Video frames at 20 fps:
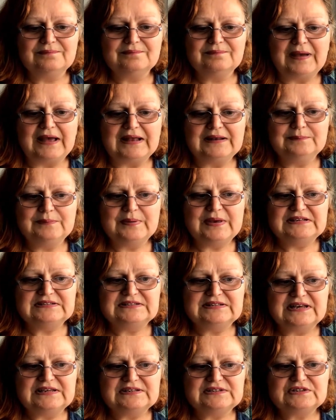pattern
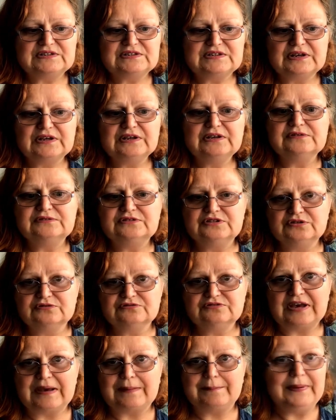pieces using your
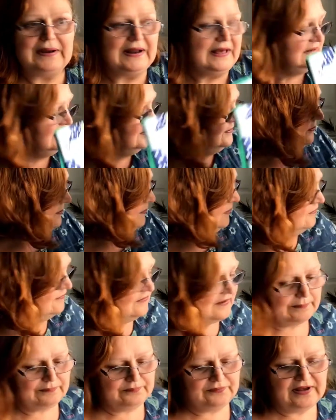template from your
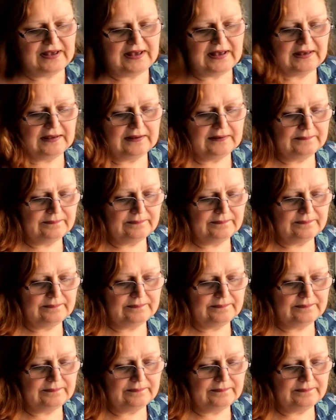fabric,